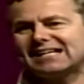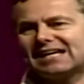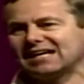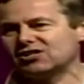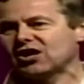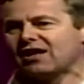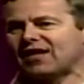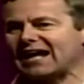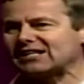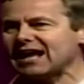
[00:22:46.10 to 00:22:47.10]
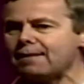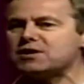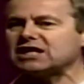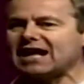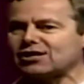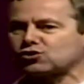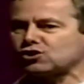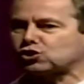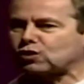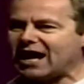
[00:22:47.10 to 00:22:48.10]
is that Nebuchadnezzar
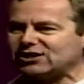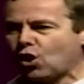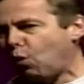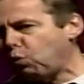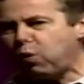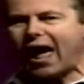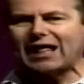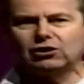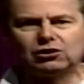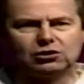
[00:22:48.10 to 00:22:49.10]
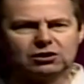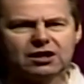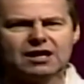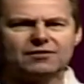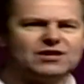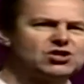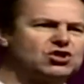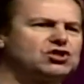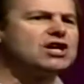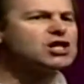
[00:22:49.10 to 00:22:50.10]
is trying to weld this
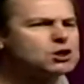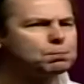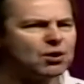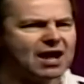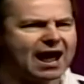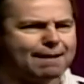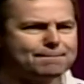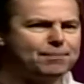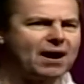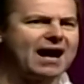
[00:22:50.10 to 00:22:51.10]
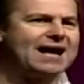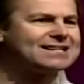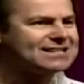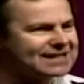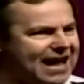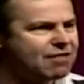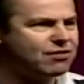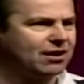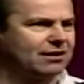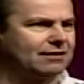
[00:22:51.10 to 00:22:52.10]
disparate empire
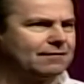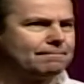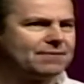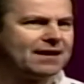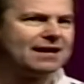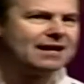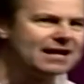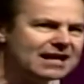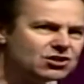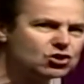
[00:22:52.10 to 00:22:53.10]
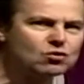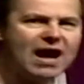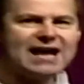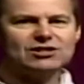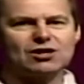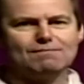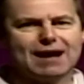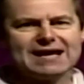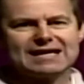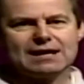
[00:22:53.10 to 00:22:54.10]
together. He's trying to
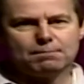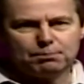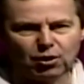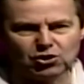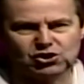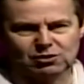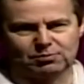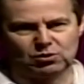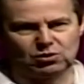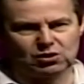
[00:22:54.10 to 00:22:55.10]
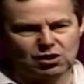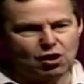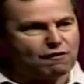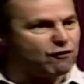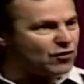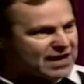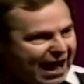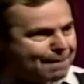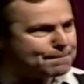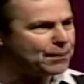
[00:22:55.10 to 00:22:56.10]
make it possible for the
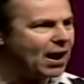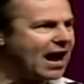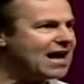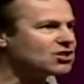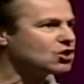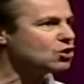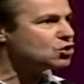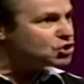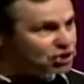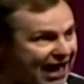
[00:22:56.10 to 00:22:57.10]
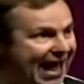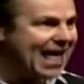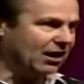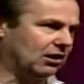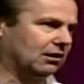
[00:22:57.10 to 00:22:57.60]
empire to gel.